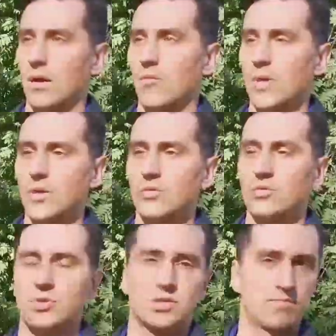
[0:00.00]
Uh, we
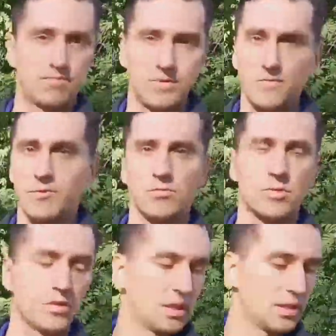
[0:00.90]
use
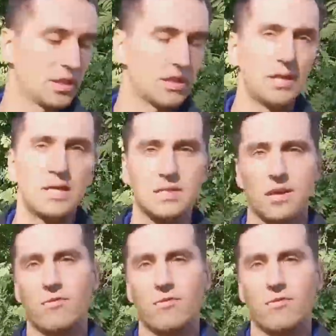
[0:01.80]
different techniques